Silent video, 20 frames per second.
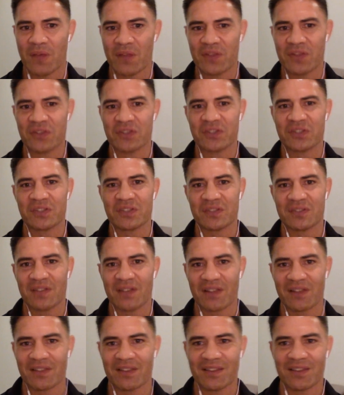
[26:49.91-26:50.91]
Others,
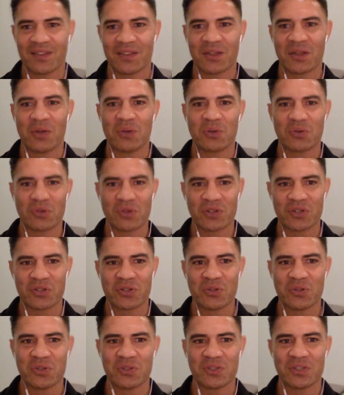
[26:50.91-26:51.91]
like the cultural
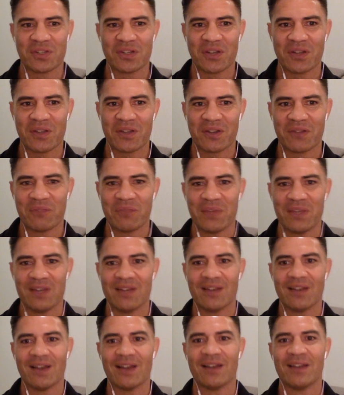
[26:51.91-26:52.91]
issues, that have
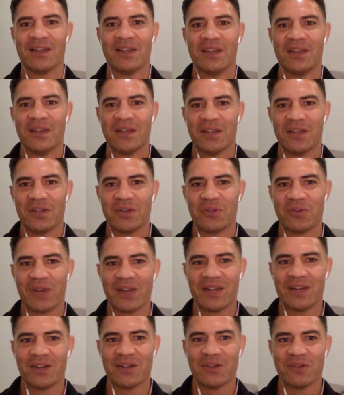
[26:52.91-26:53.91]
been
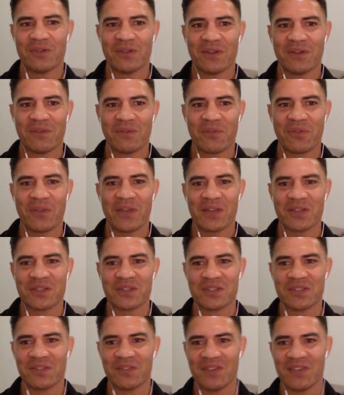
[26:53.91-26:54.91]
ingrained over
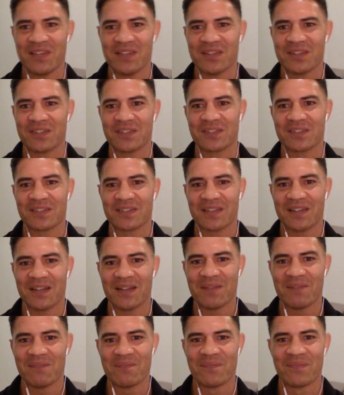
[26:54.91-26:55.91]
thousands of years,
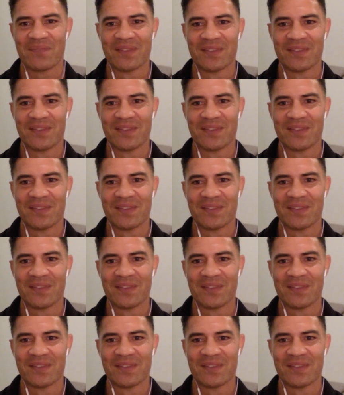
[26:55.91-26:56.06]
are